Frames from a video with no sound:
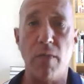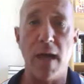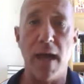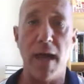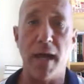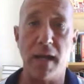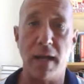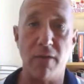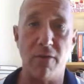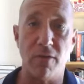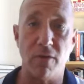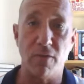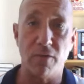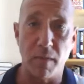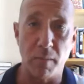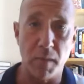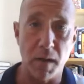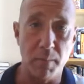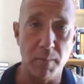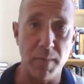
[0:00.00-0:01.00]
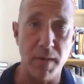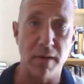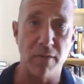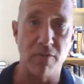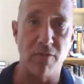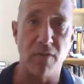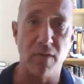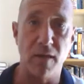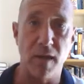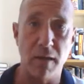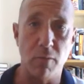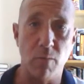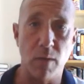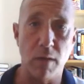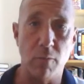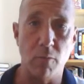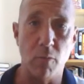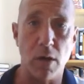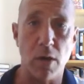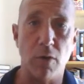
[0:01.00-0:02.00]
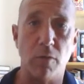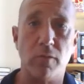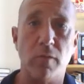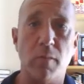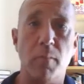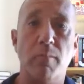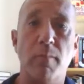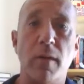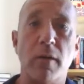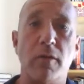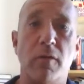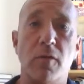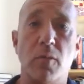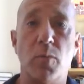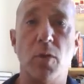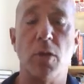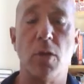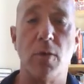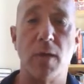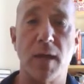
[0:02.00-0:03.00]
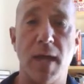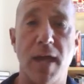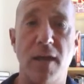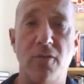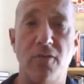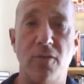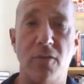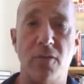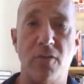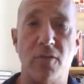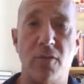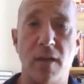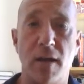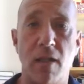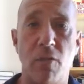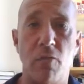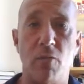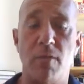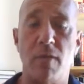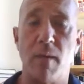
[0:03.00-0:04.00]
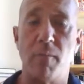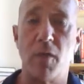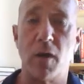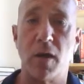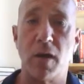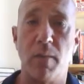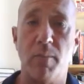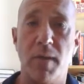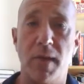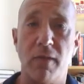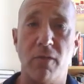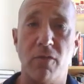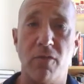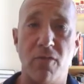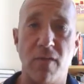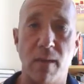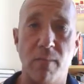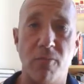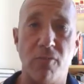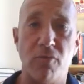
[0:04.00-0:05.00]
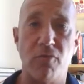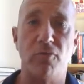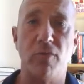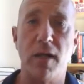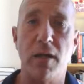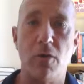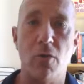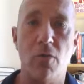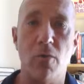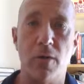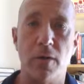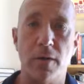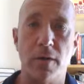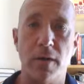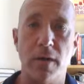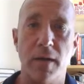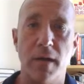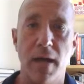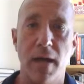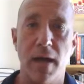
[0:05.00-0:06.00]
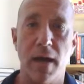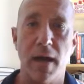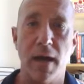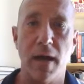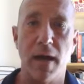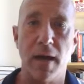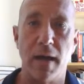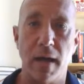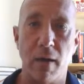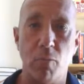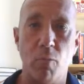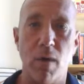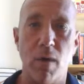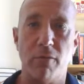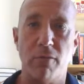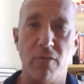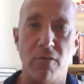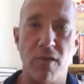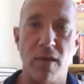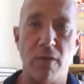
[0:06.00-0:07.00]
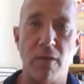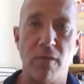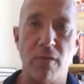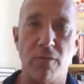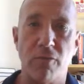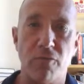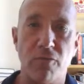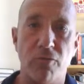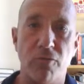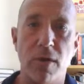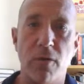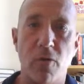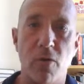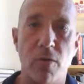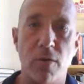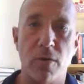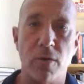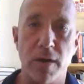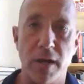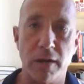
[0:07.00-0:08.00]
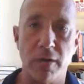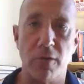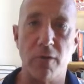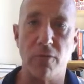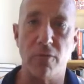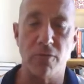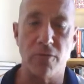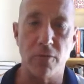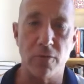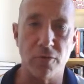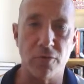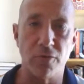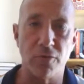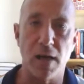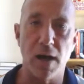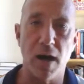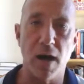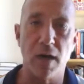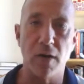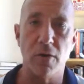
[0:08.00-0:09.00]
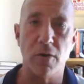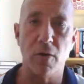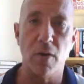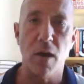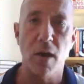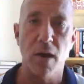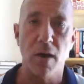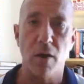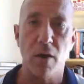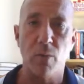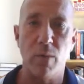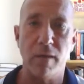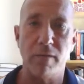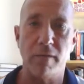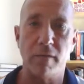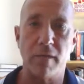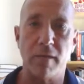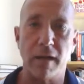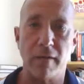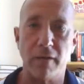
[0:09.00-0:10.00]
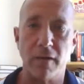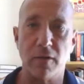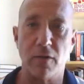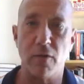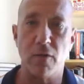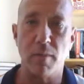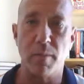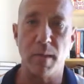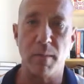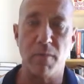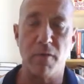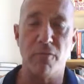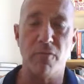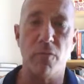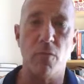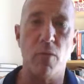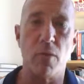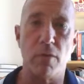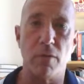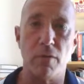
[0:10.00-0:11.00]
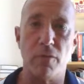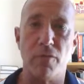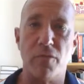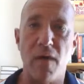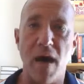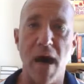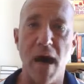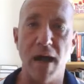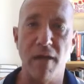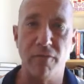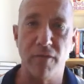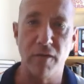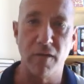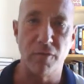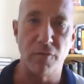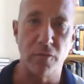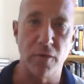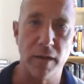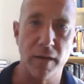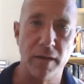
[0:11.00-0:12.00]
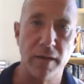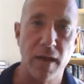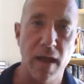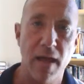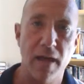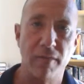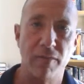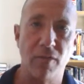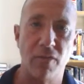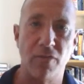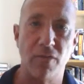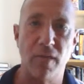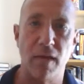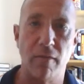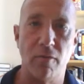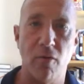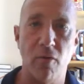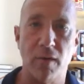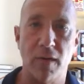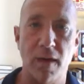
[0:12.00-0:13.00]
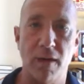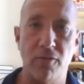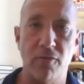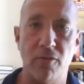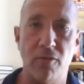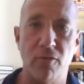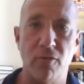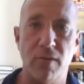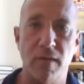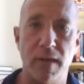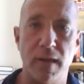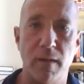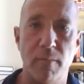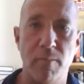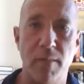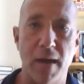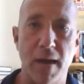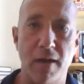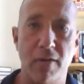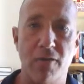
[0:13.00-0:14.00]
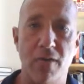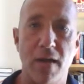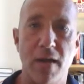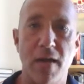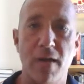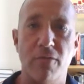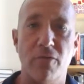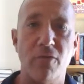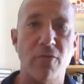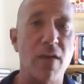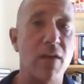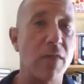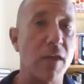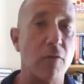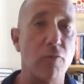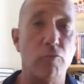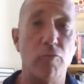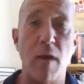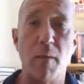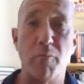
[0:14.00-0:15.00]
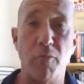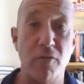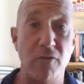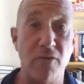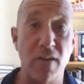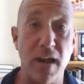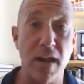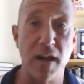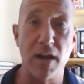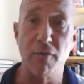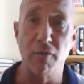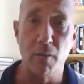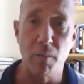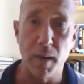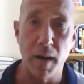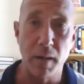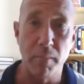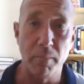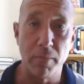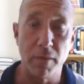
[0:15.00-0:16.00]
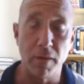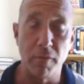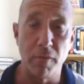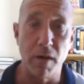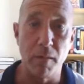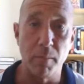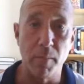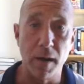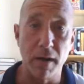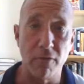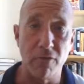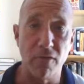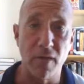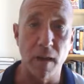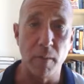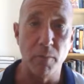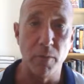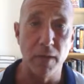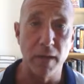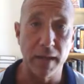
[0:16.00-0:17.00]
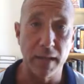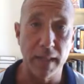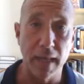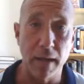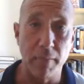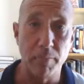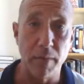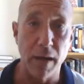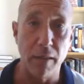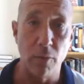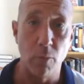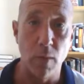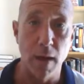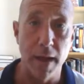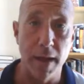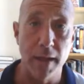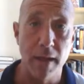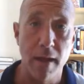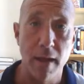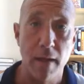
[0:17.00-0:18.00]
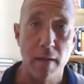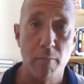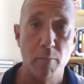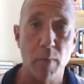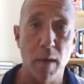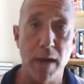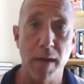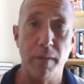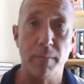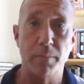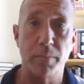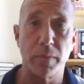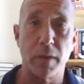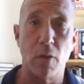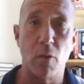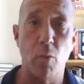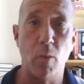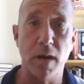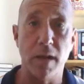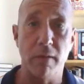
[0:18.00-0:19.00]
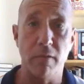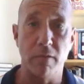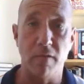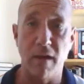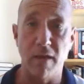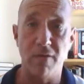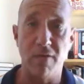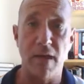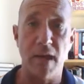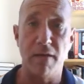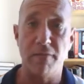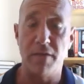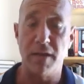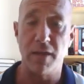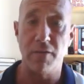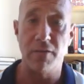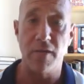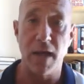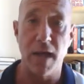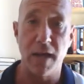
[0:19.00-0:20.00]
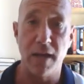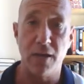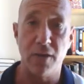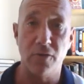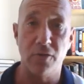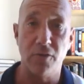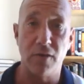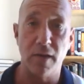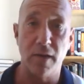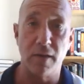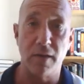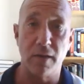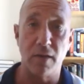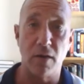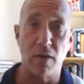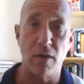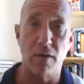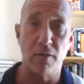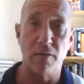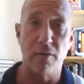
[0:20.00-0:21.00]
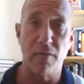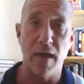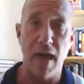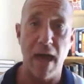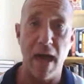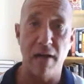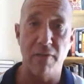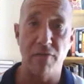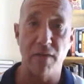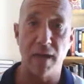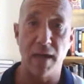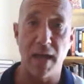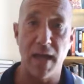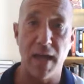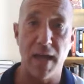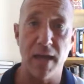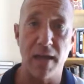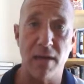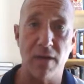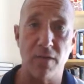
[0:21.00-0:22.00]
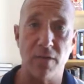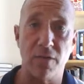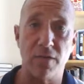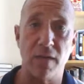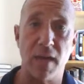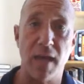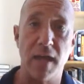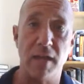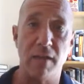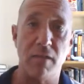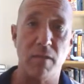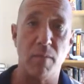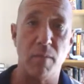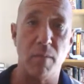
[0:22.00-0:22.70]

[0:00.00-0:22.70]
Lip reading: that is if I'm going to be in a city, we will go to multiple locations. In other words, I'm not going to be at the same street corner, one single street corner in Houston or Chicago. We'd like to go to maybe 4 or 5 different distinct locations to get a mix. There's nothing representative about a sample like that, by the way. But what it does have the advantage of having is it